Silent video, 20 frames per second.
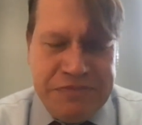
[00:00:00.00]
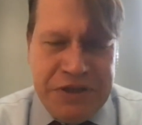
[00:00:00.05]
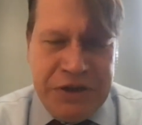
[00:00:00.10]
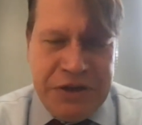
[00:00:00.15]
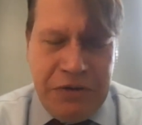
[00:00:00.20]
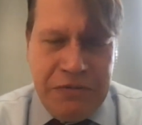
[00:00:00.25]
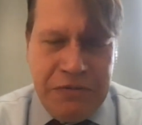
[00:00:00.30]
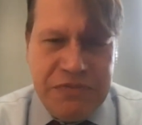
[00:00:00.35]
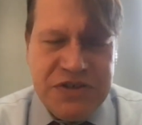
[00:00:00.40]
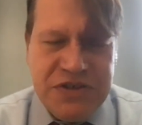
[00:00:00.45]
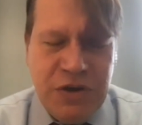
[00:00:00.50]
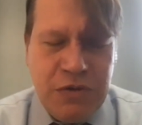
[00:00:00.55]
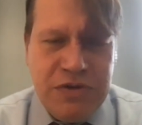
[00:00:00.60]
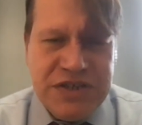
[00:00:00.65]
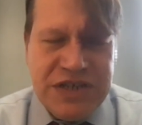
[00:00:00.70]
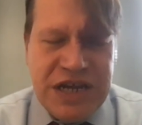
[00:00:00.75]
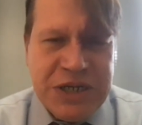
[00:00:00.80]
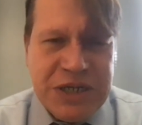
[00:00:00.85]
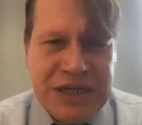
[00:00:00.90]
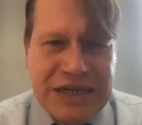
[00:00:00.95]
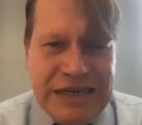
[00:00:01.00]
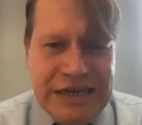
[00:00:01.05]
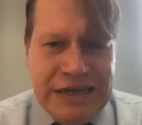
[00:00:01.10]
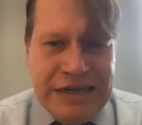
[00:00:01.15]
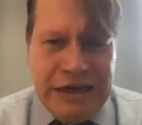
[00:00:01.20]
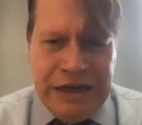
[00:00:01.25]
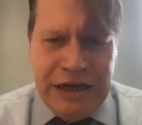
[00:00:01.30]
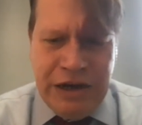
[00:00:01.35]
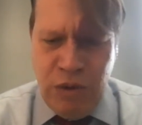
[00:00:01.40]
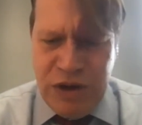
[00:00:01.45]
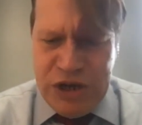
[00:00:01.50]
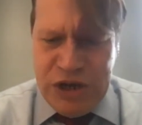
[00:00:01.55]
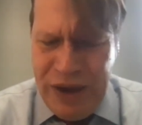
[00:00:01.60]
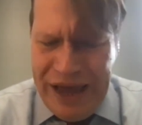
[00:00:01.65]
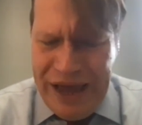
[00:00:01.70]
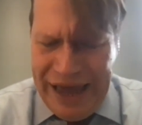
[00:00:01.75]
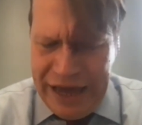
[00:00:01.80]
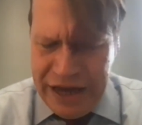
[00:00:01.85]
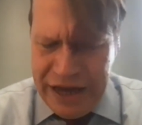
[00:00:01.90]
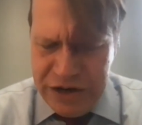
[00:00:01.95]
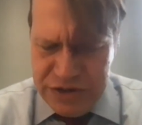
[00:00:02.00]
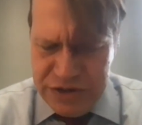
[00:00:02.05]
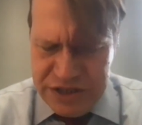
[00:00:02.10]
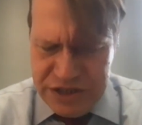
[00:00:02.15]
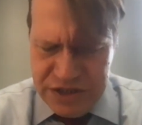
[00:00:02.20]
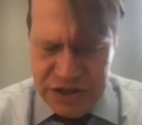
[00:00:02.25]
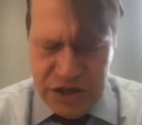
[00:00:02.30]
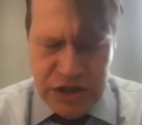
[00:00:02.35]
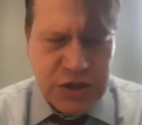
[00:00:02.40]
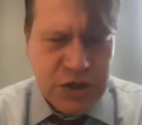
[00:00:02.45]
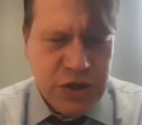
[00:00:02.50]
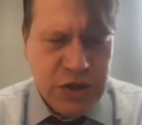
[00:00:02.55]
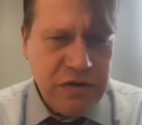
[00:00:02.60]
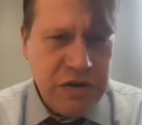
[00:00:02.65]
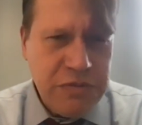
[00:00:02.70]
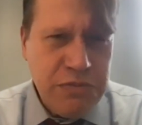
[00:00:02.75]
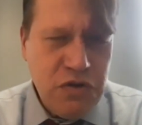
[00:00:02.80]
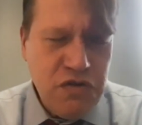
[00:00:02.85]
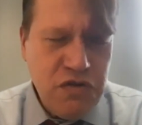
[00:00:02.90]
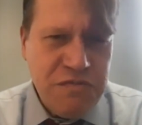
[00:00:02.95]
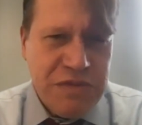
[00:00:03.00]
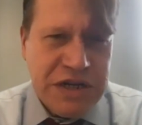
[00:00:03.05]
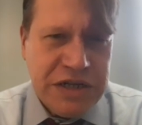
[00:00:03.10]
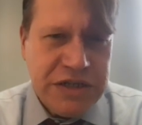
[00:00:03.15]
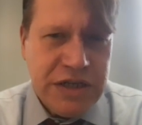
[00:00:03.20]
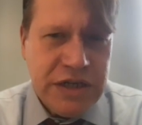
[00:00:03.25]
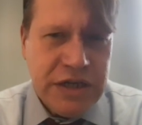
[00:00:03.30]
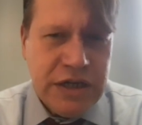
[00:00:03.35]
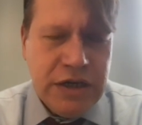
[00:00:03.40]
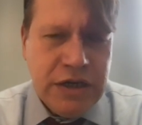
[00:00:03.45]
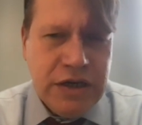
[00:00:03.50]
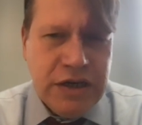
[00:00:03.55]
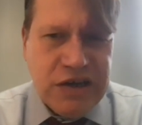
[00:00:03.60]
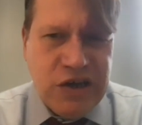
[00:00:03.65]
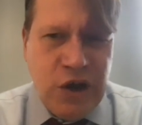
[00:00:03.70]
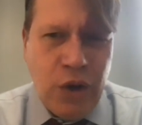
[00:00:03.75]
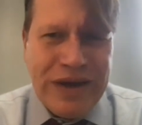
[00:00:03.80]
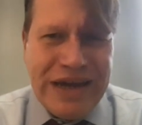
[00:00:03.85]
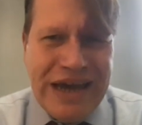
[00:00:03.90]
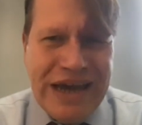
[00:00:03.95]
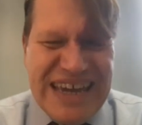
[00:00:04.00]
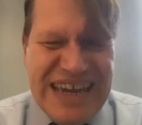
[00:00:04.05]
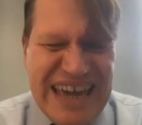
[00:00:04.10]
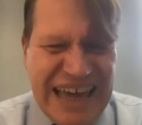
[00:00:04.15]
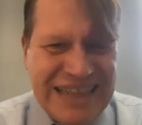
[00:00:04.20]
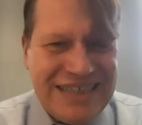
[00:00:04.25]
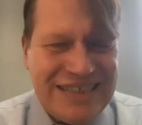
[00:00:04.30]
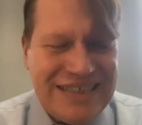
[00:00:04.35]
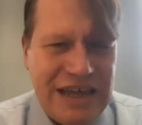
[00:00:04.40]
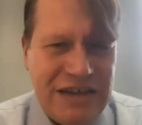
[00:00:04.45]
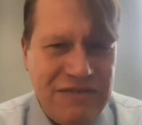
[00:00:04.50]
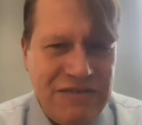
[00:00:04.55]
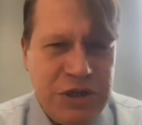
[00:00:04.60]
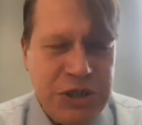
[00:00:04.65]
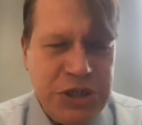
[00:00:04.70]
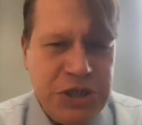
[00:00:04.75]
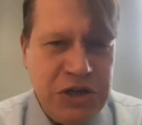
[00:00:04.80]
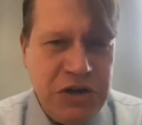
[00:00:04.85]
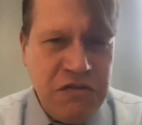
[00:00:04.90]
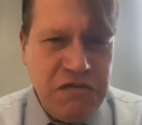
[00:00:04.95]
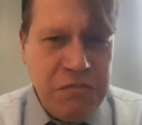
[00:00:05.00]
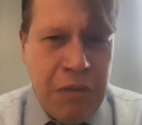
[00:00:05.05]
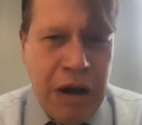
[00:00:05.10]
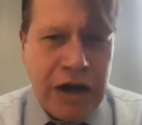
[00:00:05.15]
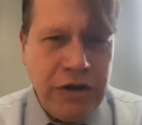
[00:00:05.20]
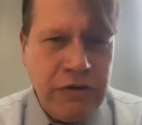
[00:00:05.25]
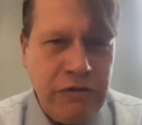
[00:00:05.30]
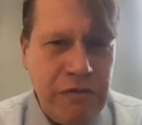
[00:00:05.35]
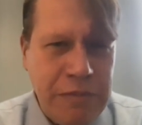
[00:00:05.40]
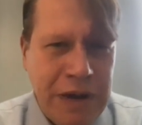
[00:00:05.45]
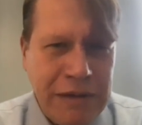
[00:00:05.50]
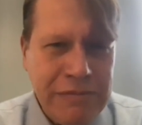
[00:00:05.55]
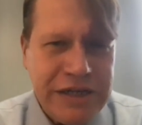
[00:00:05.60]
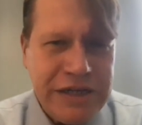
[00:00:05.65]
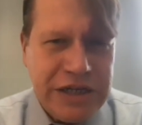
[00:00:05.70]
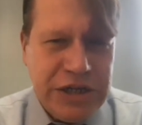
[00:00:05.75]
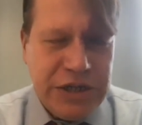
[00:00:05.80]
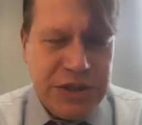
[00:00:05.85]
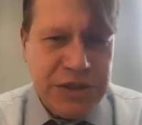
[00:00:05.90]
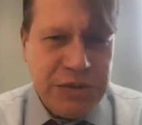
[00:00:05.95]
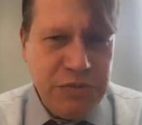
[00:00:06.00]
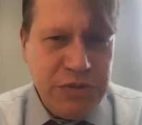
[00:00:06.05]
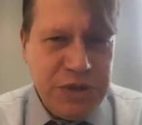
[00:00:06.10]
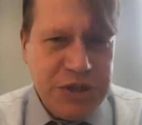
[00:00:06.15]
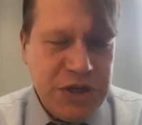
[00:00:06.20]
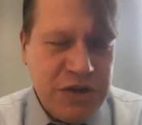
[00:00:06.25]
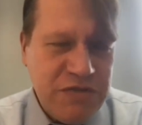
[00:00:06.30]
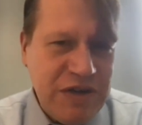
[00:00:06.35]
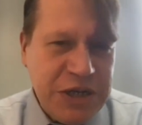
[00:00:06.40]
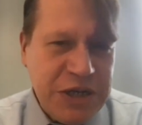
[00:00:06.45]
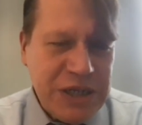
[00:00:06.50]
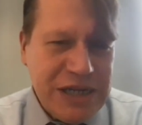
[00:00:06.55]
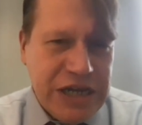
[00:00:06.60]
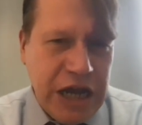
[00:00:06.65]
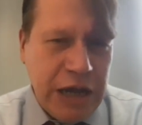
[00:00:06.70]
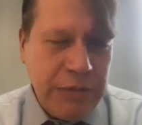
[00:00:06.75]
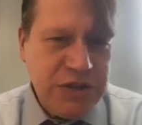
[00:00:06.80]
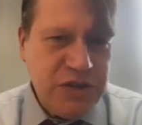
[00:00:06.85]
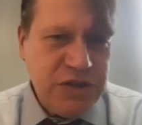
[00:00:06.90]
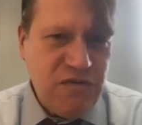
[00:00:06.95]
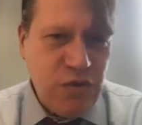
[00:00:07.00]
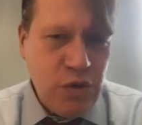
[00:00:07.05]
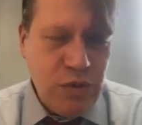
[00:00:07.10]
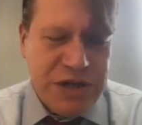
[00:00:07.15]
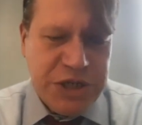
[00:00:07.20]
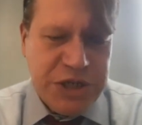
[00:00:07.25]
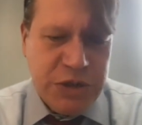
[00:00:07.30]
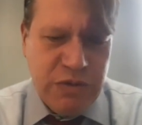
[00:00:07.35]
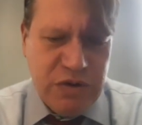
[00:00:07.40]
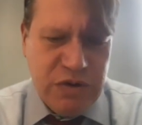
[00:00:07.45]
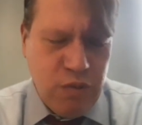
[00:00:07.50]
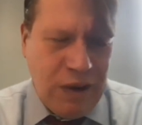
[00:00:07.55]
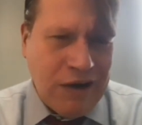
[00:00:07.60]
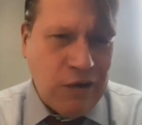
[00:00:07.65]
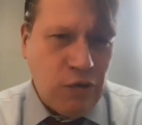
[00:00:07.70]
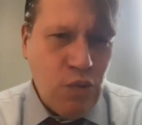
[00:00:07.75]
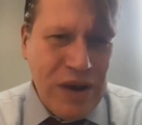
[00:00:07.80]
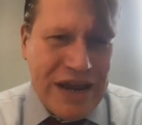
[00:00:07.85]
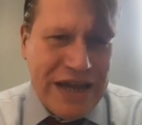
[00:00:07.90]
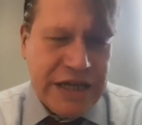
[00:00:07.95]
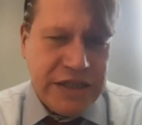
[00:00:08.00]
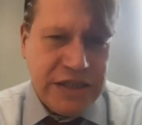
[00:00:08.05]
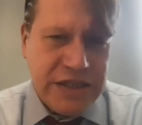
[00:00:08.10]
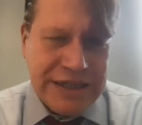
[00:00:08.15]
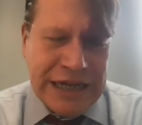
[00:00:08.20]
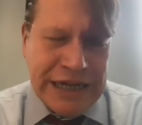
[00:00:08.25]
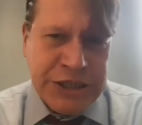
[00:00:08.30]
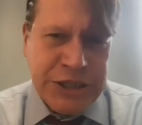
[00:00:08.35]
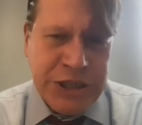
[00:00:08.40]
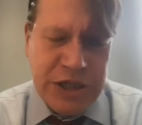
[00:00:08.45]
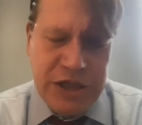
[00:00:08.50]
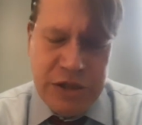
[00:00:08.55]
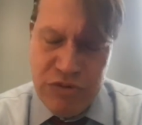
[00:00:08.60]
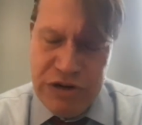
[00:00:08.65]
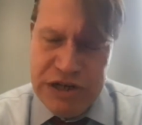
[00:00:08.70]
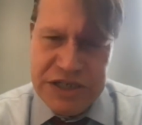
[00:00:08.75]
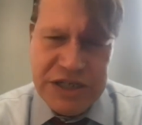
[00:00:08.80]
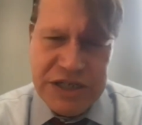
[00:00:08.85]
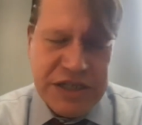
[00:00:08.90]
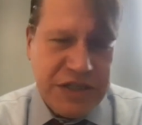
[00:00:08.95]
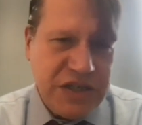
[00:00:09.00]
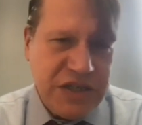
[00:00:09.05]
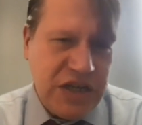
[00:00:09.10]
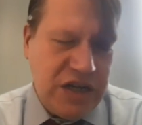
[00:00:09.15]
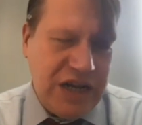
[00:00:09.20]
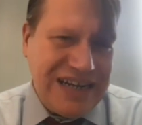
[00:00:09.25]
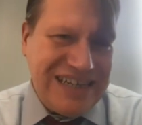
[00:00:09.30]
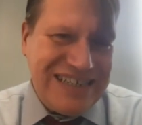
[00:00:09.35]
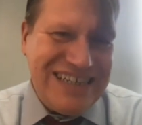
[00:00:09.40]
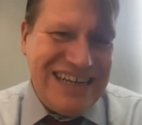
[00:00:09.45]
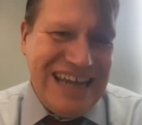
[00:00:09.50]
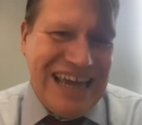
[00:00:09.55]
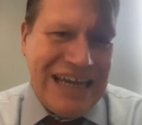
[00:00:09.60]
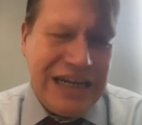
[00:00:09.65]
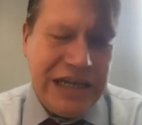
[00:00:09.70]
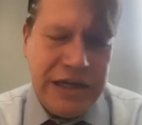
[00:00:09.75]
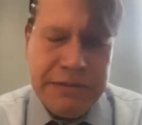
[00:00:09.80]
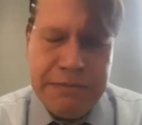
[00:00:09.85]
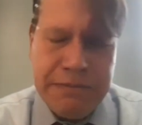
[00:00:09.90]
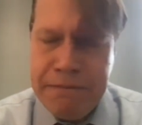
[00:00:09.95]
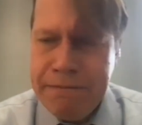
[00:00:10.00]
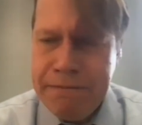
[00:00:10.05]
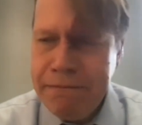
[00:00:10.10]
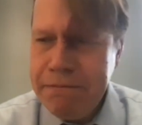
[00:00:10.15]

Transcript: you know, so essentially what you had is this conservative movement going against that vision of modern republicanism, which eventually comes to fruition with Ronald Reagan's election to the presidency in 1980.